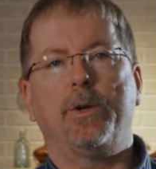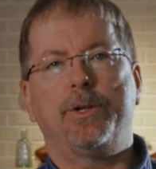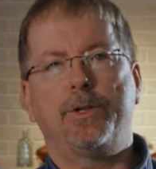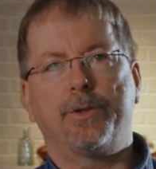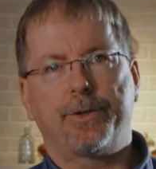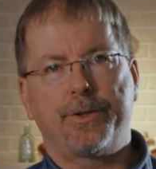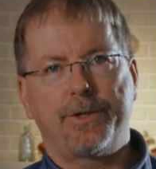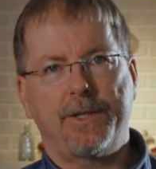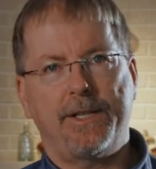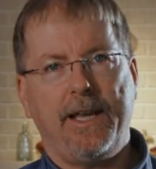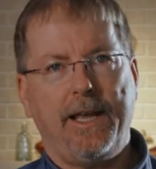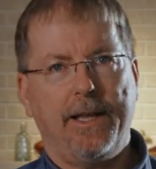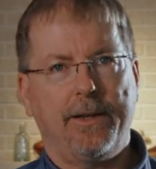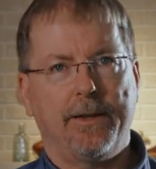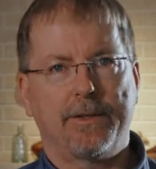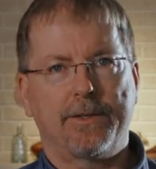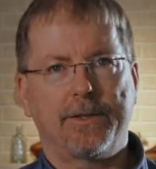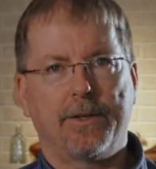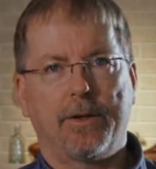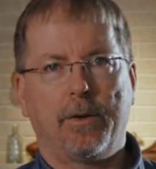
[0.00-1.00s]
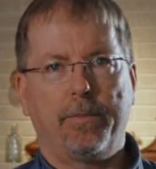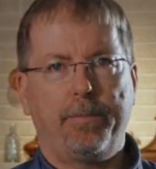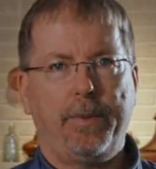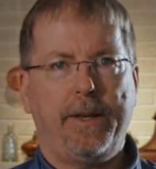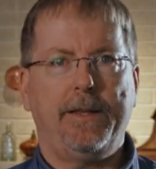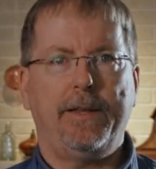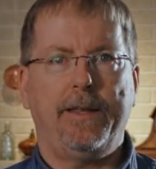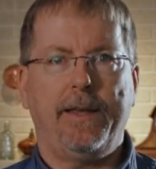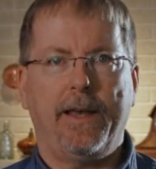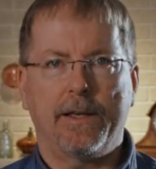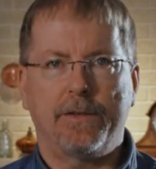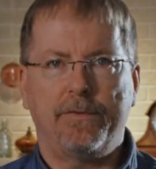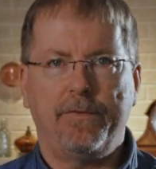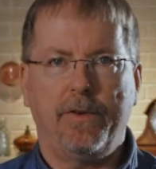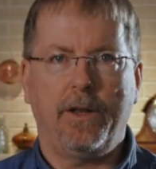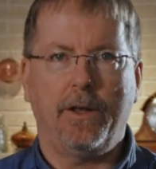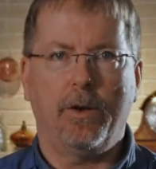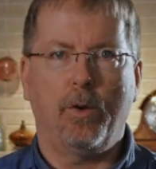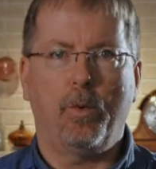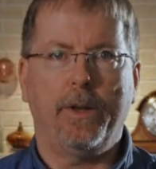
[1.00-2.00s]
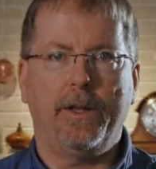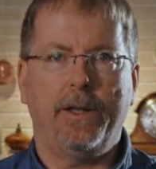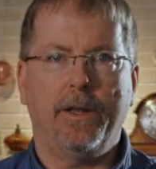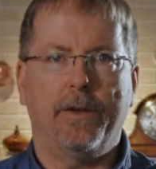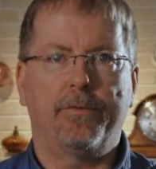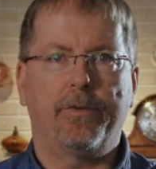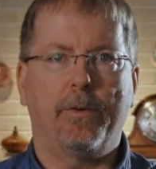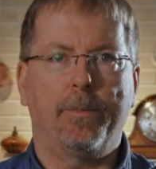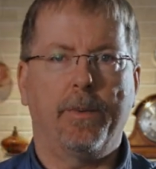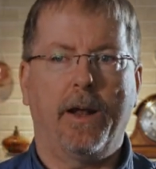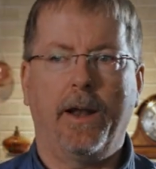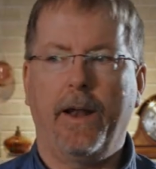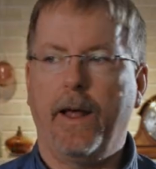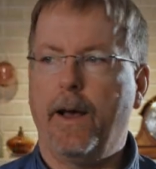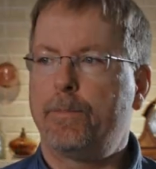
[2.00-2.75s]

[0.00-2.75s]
which you'll see in this little BTS video we did from an